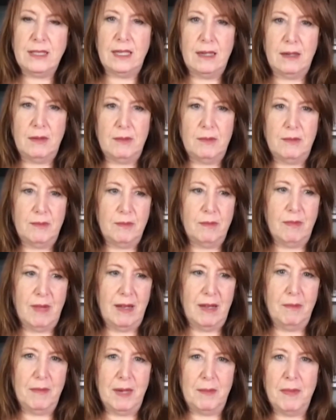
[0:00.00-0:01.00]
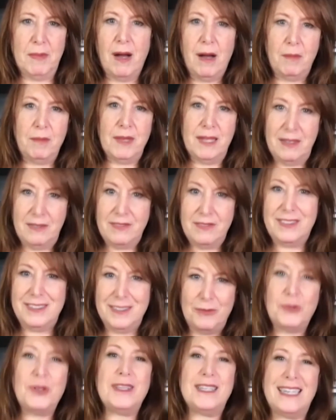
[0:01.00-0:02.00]
Um, my my mom lives
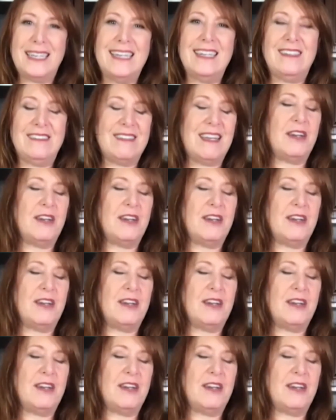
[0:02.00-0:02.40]
in Woodland Hills.